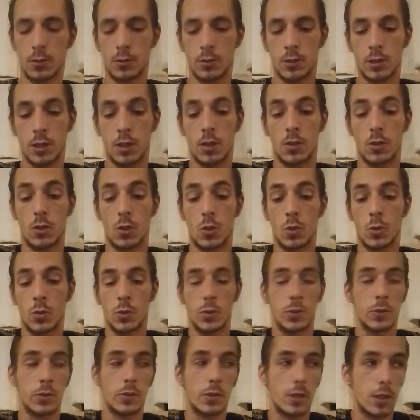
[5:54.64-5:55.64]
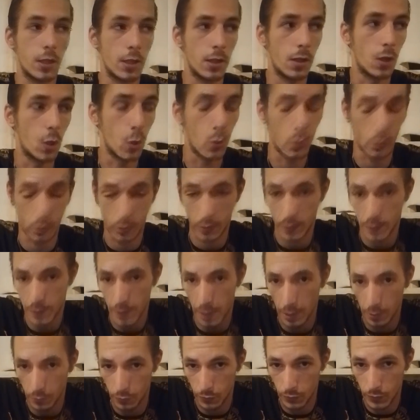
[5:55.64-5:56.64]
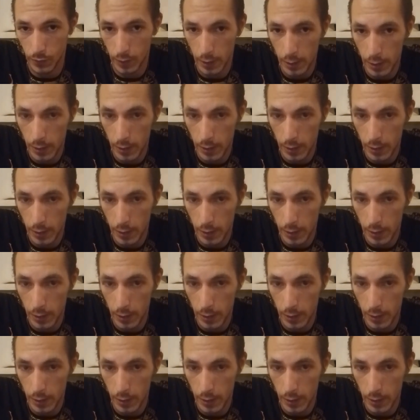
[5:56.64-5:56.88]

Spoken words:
car owner itself